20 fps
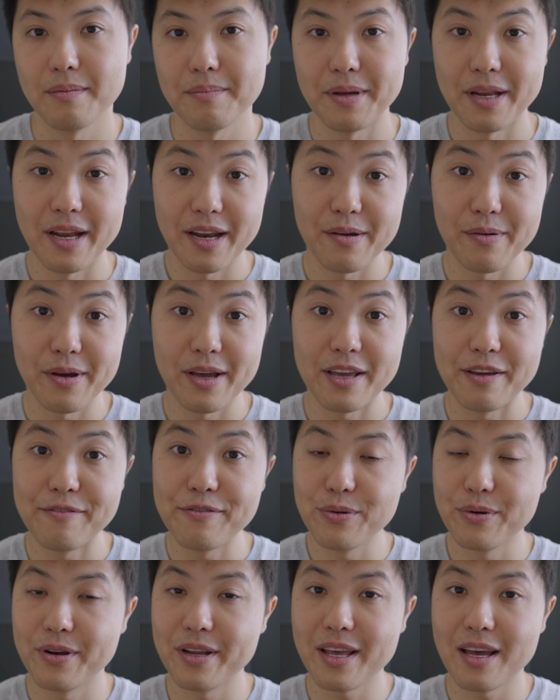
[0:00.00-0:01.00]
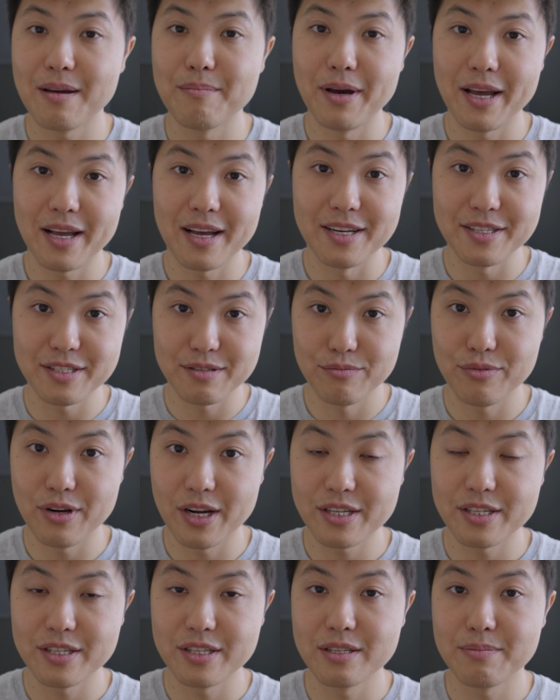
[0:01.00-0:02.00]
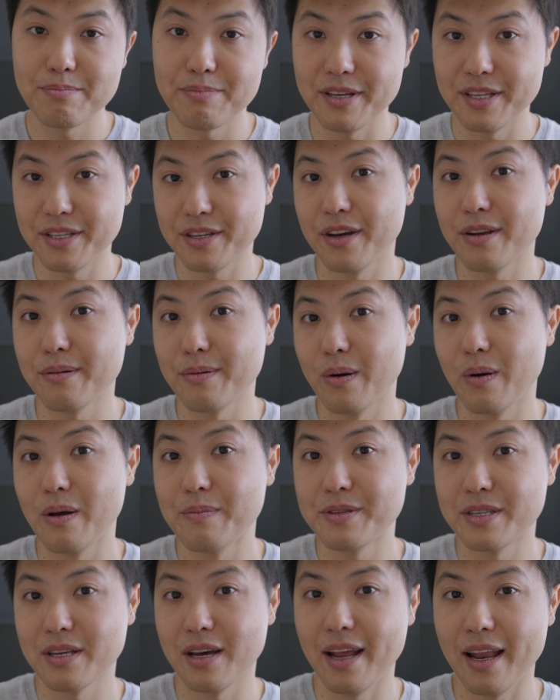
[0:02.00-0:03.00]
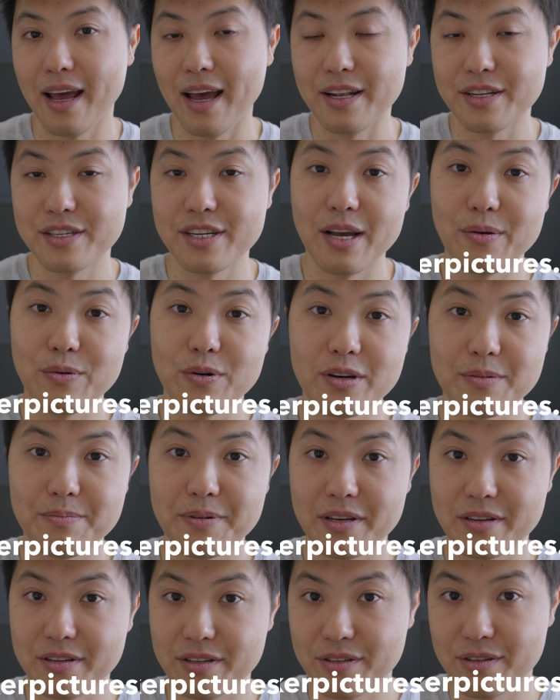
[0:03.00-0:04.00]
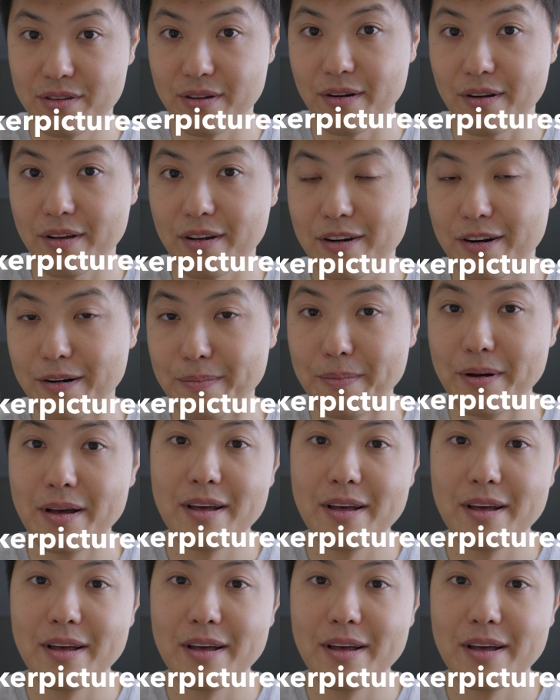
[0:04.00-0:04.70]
But anyway, if you want to get my custom brushes, please go to my website at jaywalkerpictures.com.